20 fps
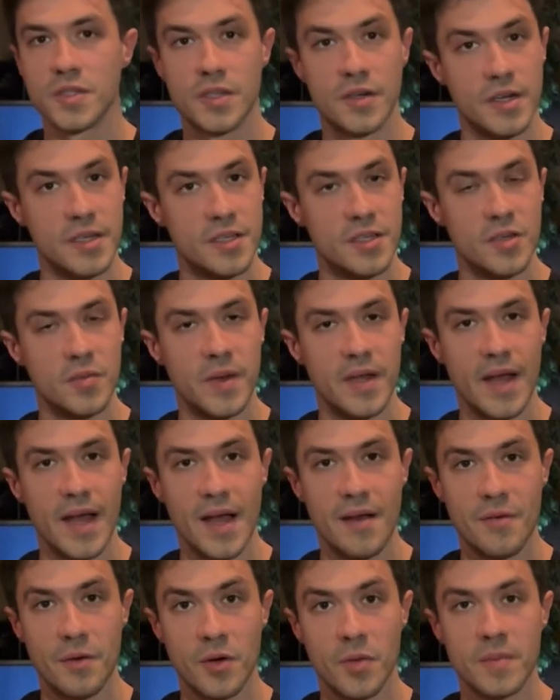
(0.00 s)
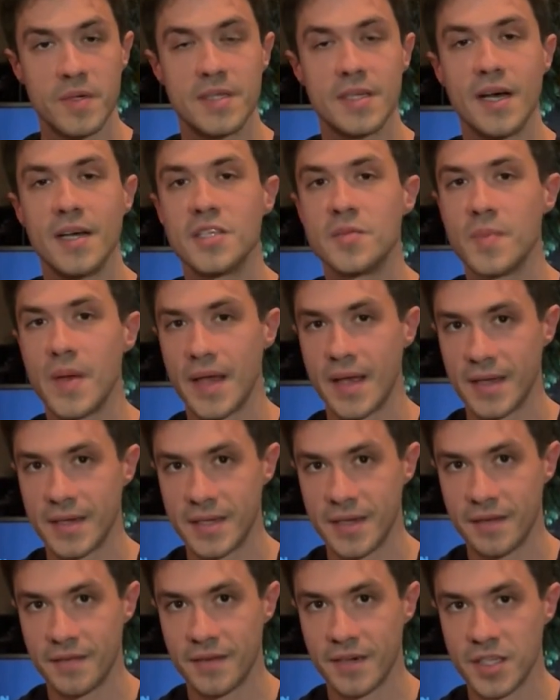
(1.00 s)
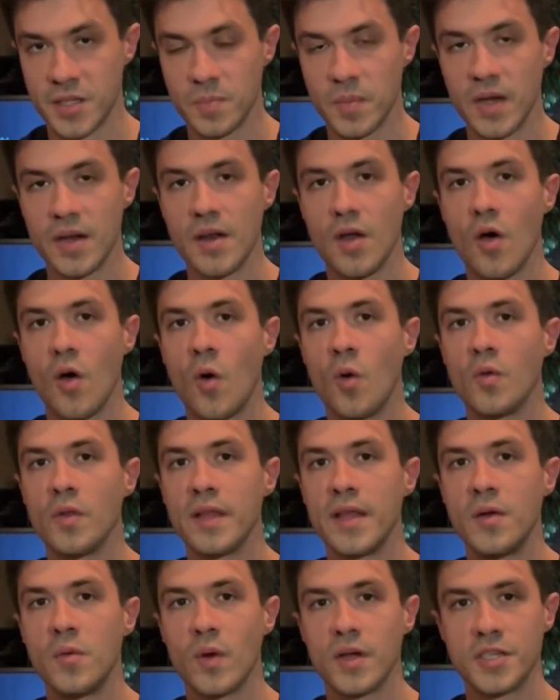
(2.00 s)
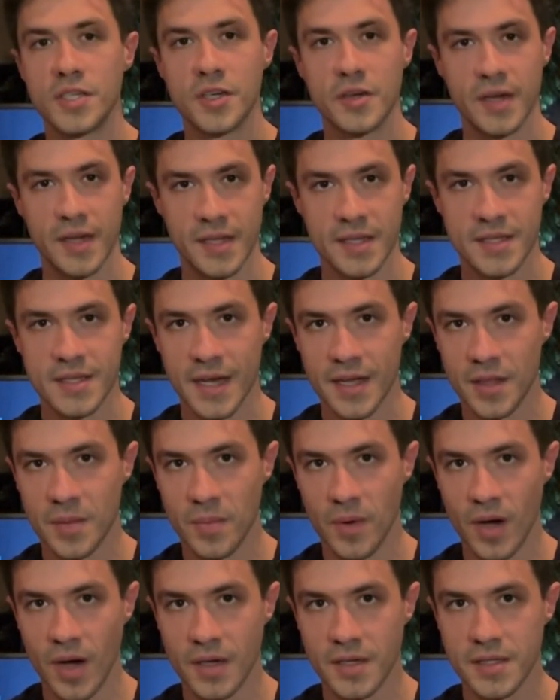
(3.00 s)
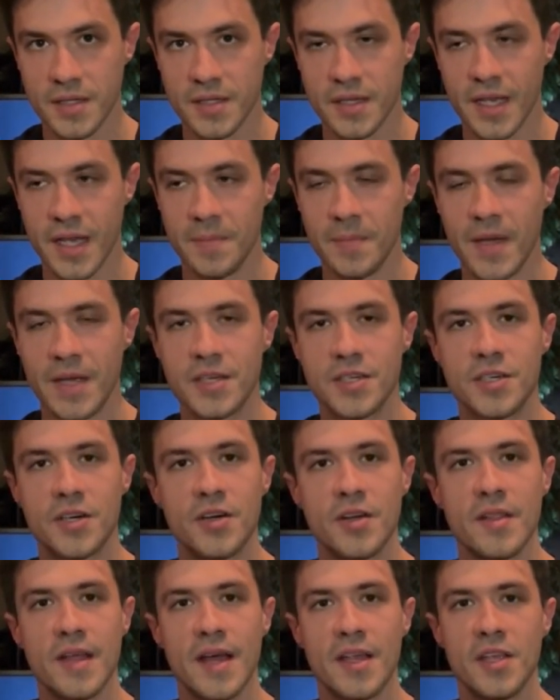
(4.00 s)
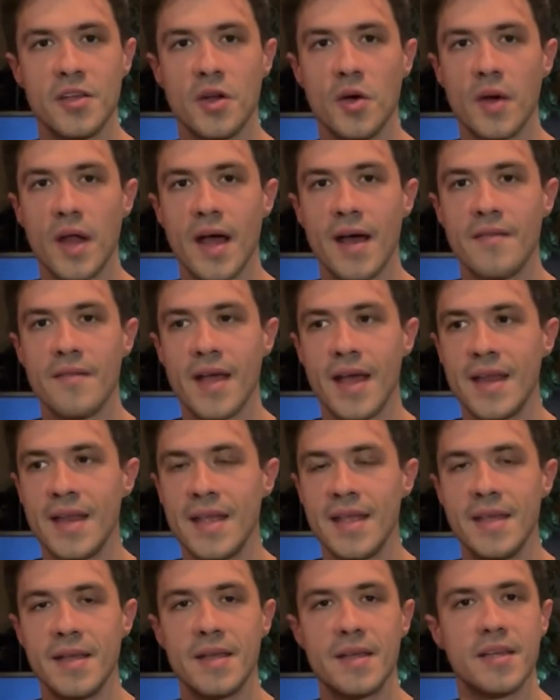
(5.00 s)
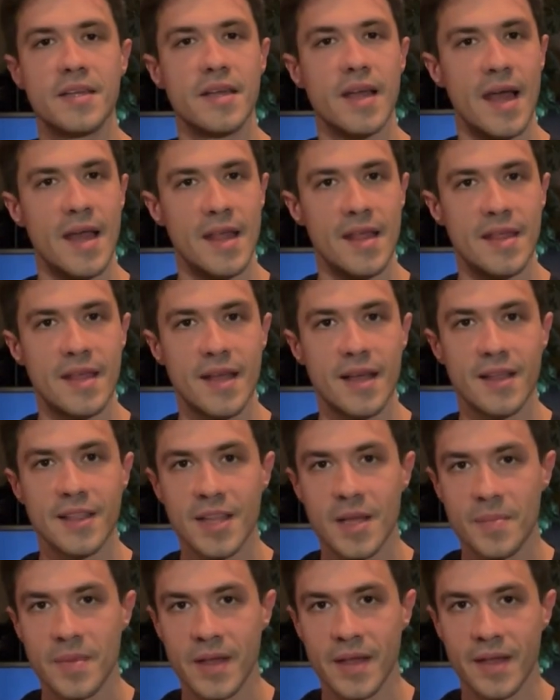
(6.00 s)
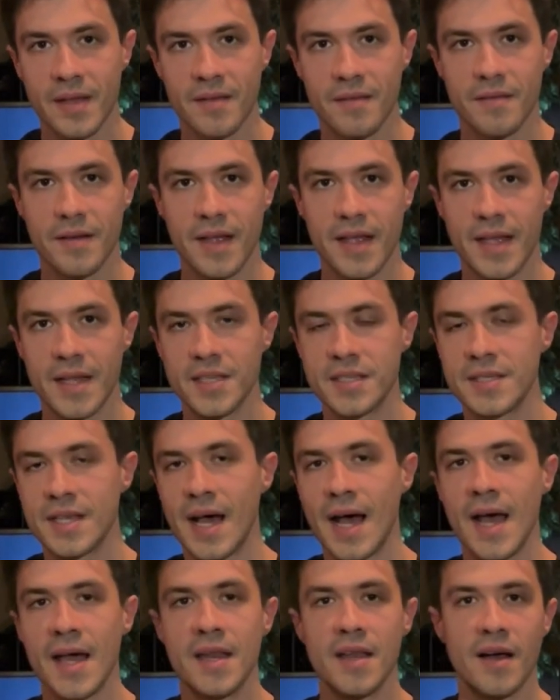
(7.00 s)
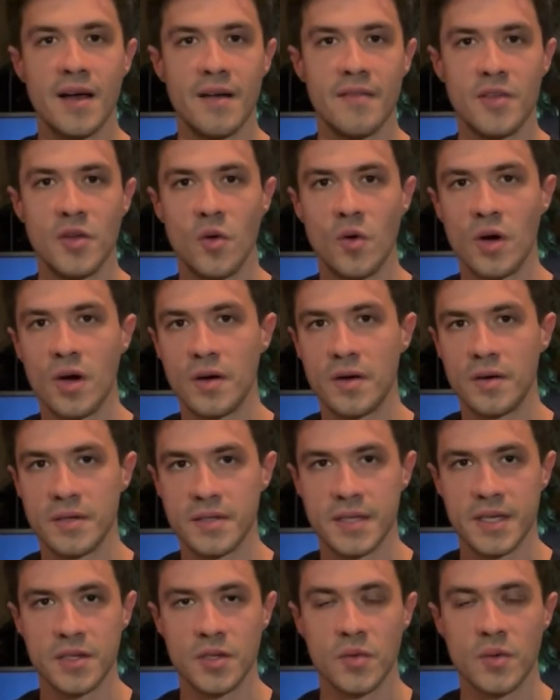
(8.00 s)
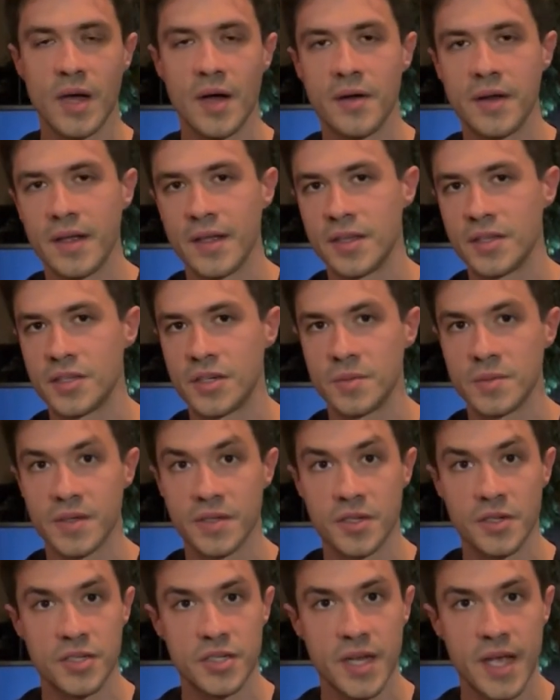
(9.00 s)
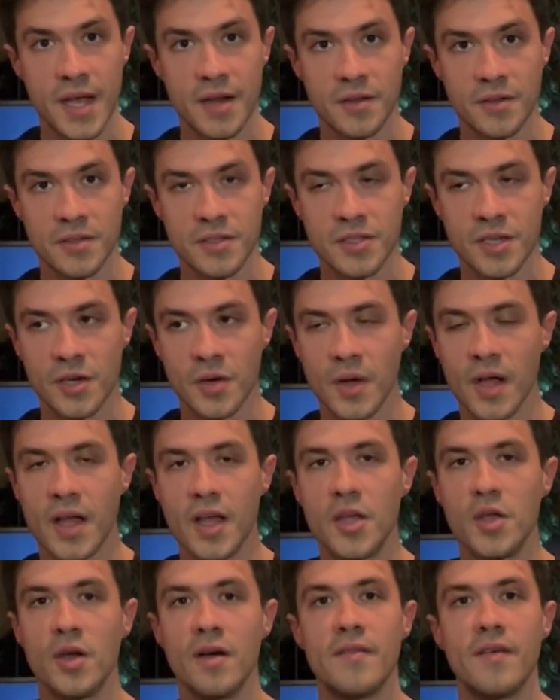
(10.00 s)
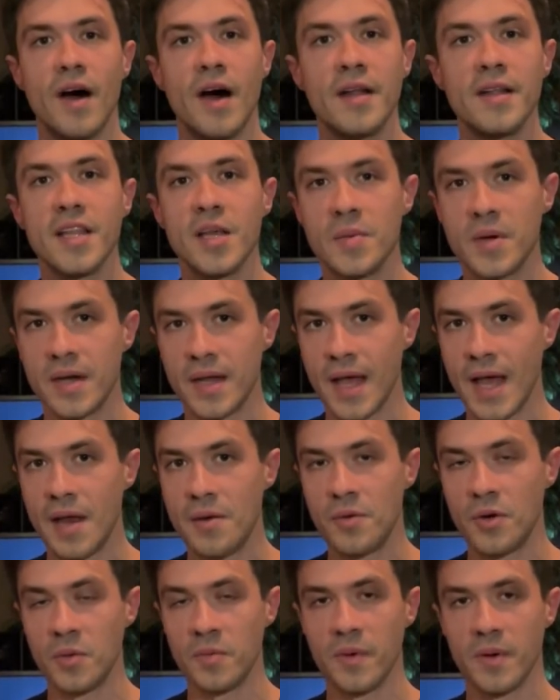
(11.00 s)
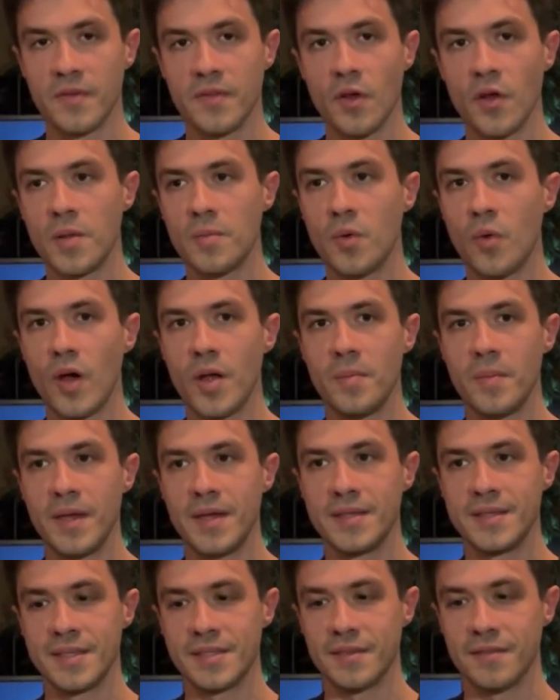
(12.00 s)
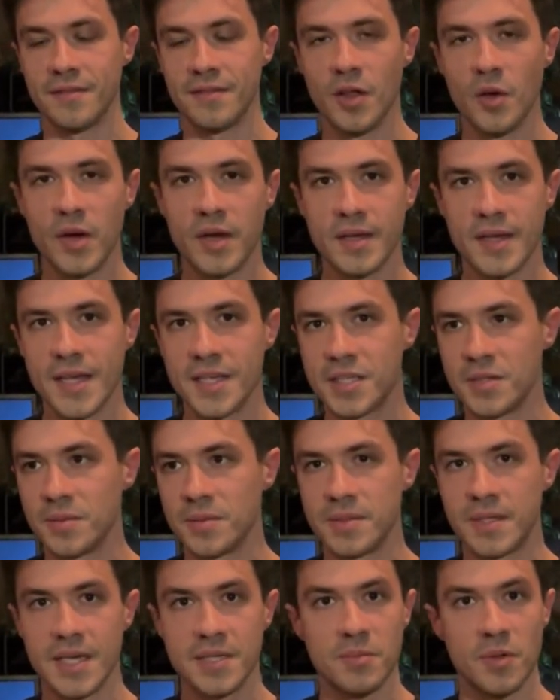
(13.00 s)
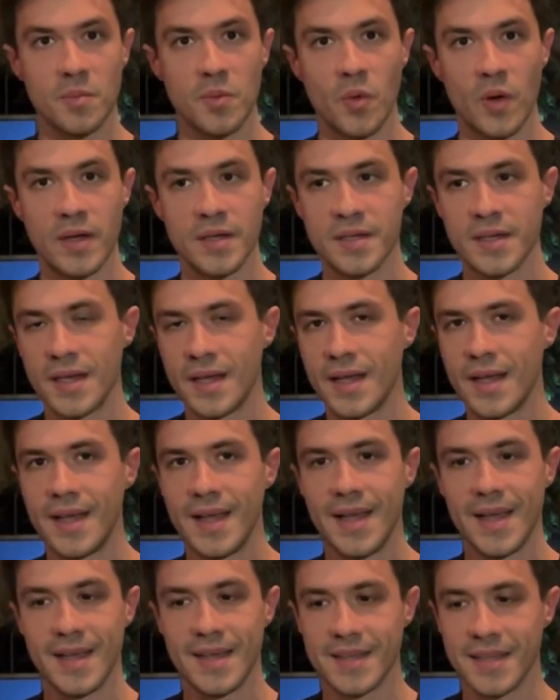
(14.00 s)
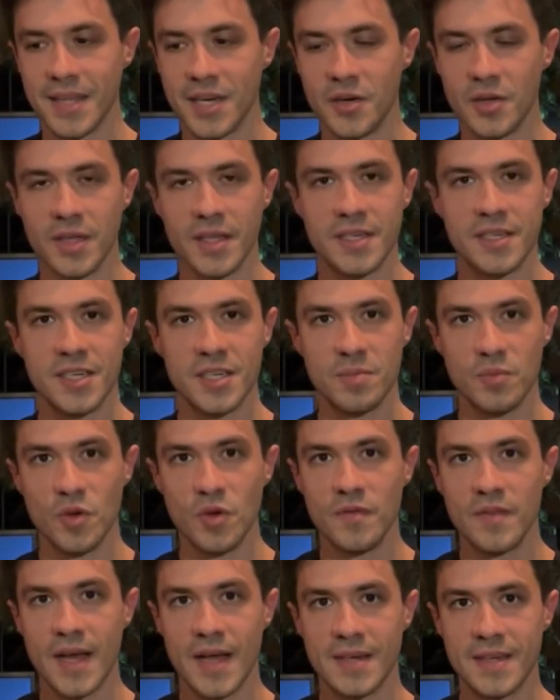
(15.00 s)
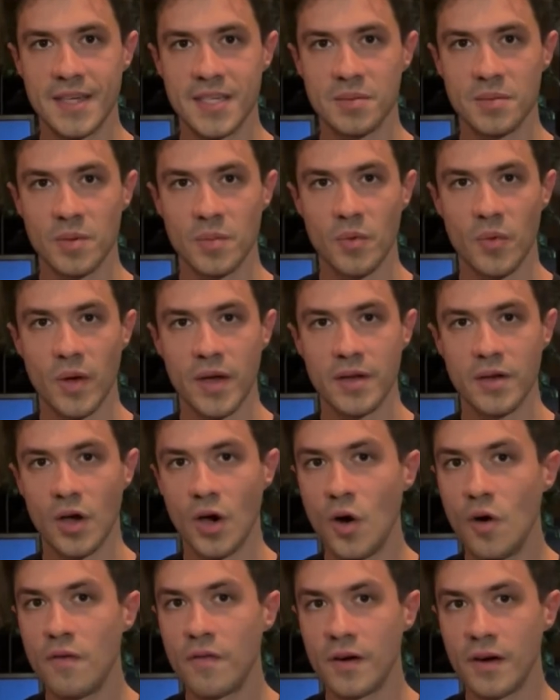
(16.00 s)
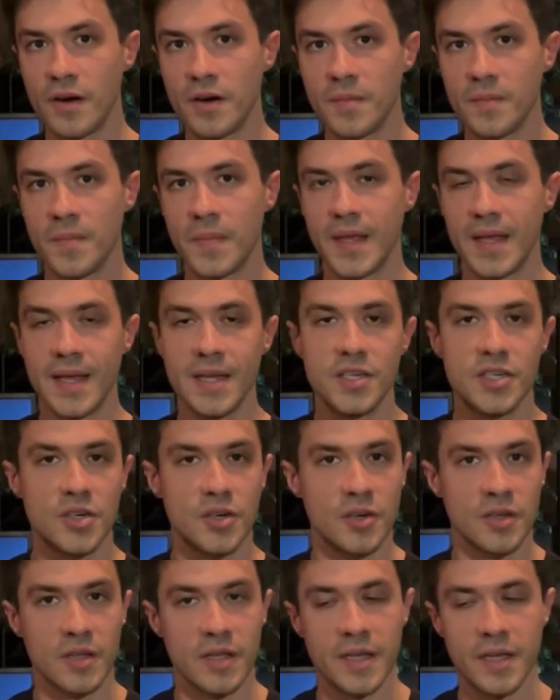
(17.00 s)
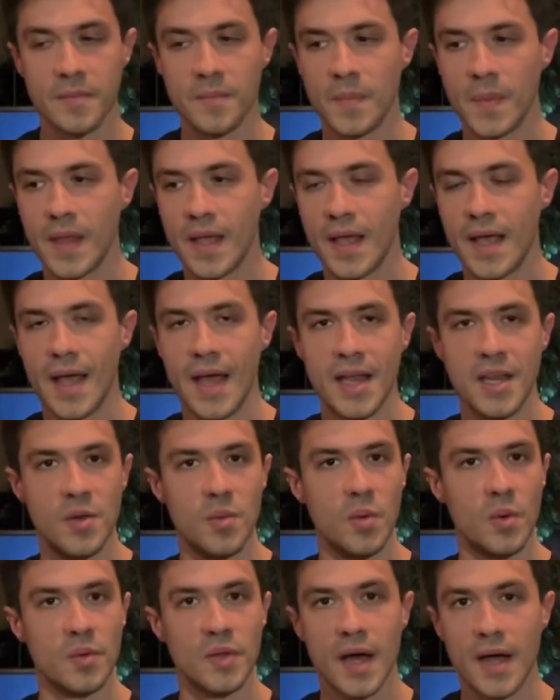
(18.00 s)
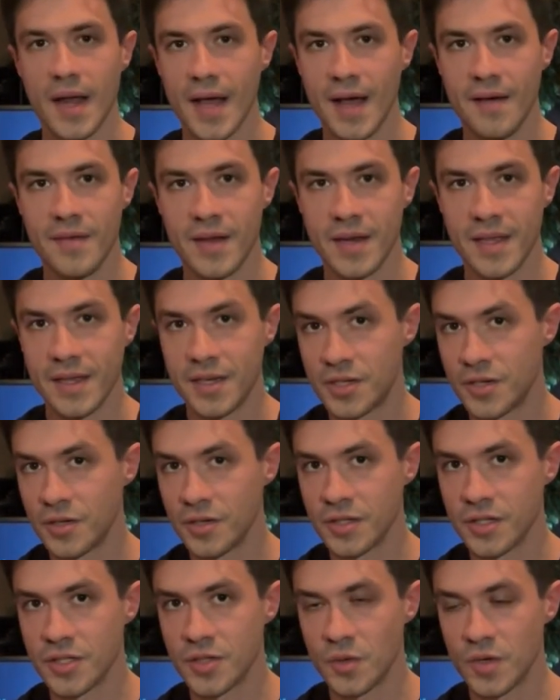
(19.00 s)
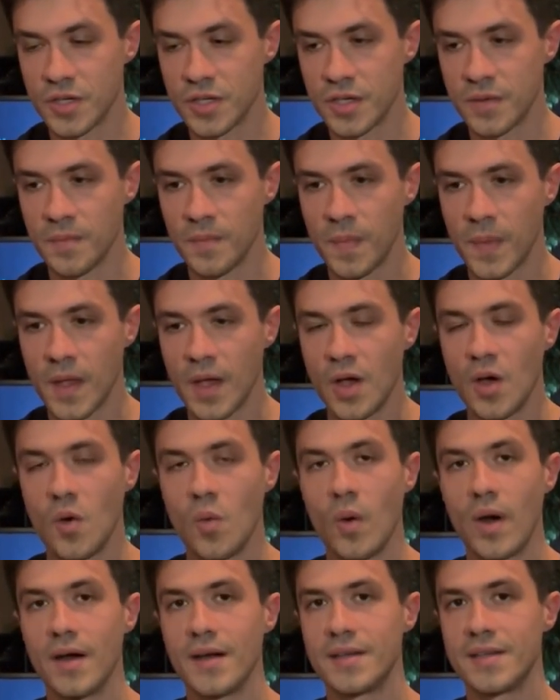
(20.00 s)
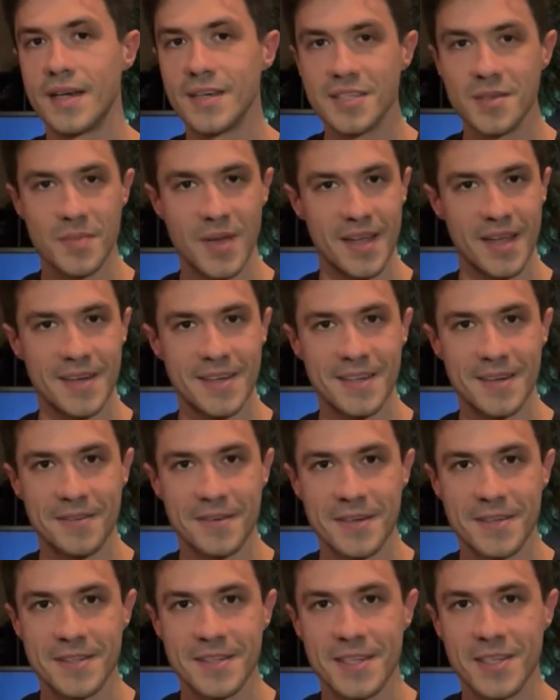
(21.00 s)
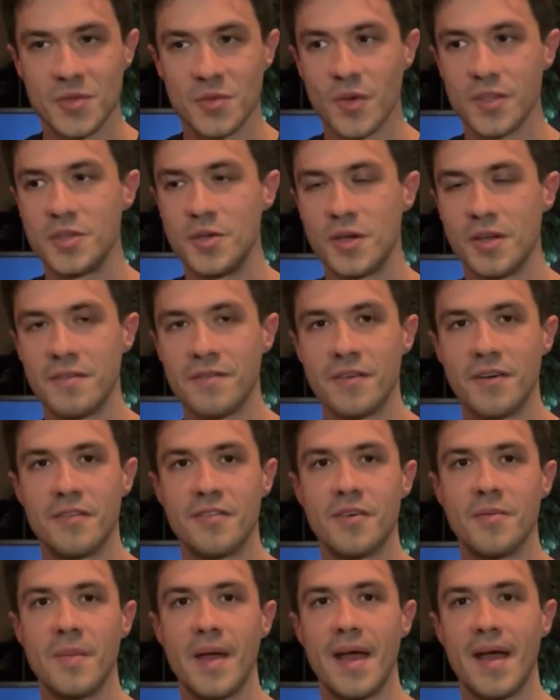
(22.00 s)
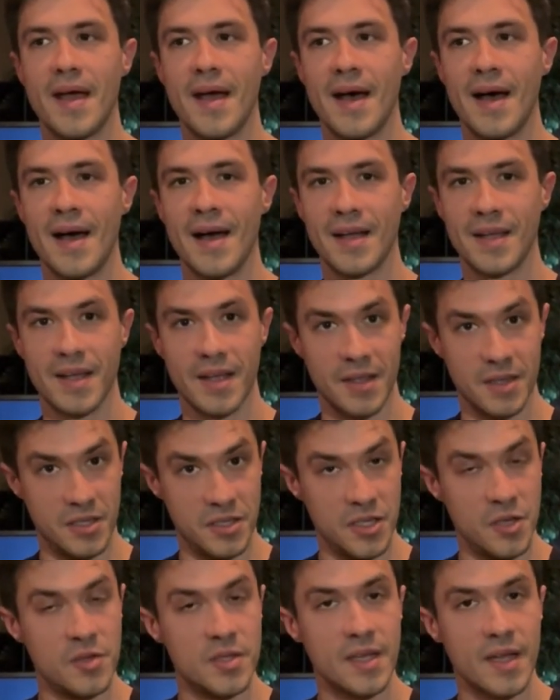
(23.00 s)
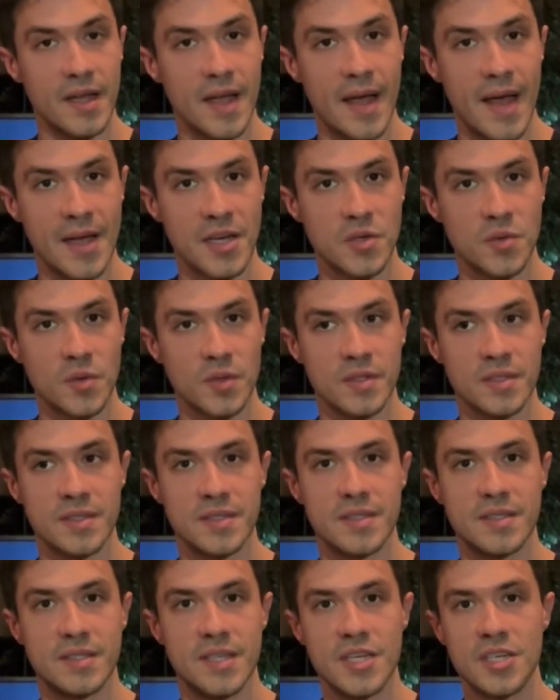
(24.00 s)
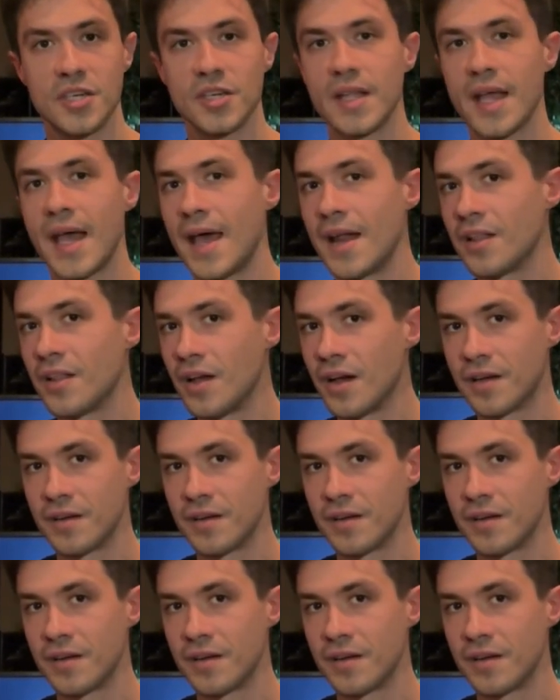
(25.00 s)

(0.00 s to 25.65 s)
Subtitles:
32-bit Headroom does make a difference, but only once you're inside the box. It makes sure that you don't have anything clipping inside of your signal routing in terms of your channels. So you have unlimited headroom. Floating point means it's a floating decimal point. It can literally just move that decimal point over internally, and you will not have any internal distortion. Where it doesn't make a difference is once you convert from using an actual digital to analog